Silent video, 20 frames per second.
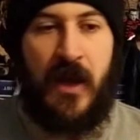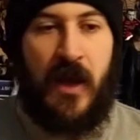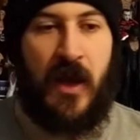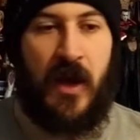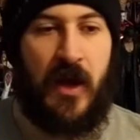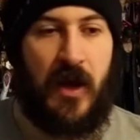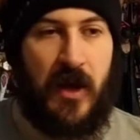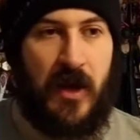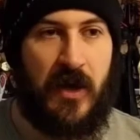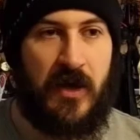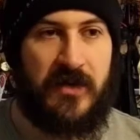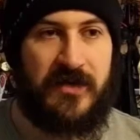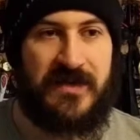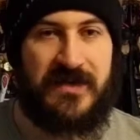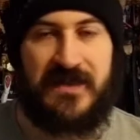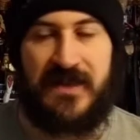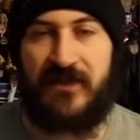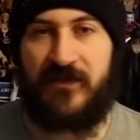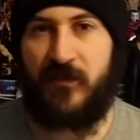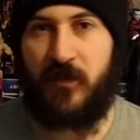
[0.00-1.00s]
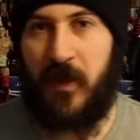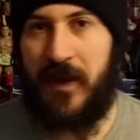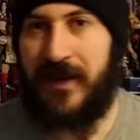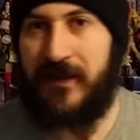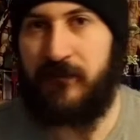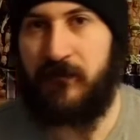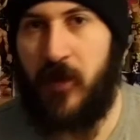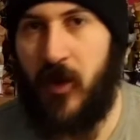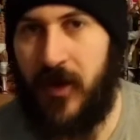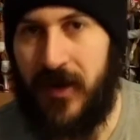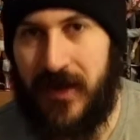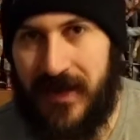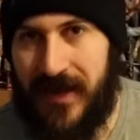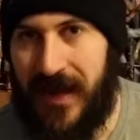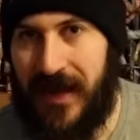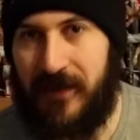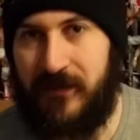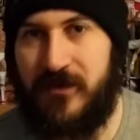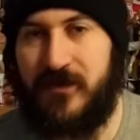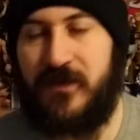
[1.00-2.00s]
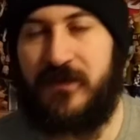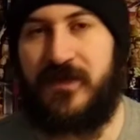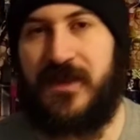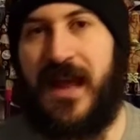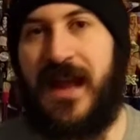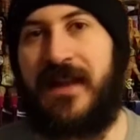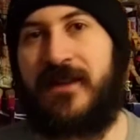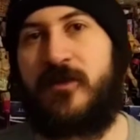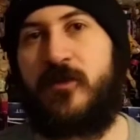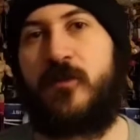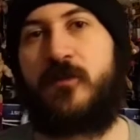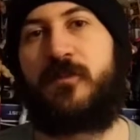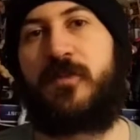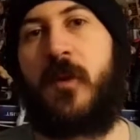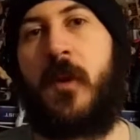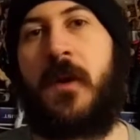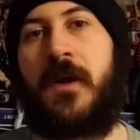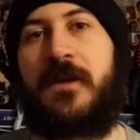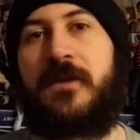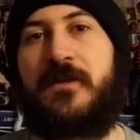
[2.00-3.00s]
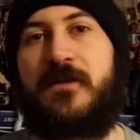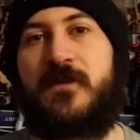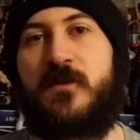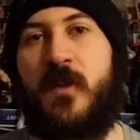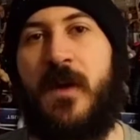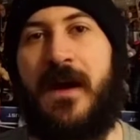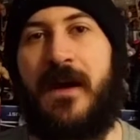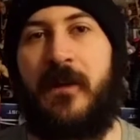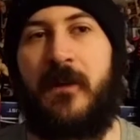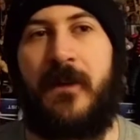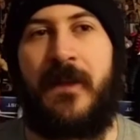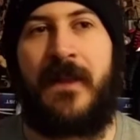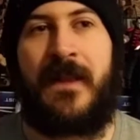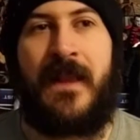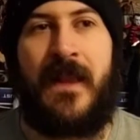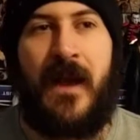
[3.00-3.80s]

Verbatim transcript: Uh, she's even playing mind games with Daniel Bryan as well.